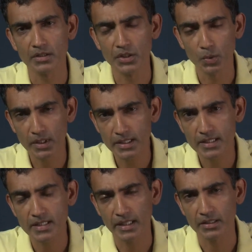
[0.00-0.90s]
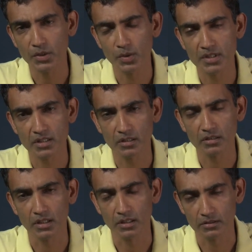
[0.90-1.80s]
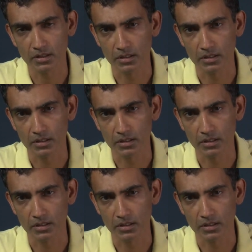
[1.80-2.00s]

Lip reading: units, and the units are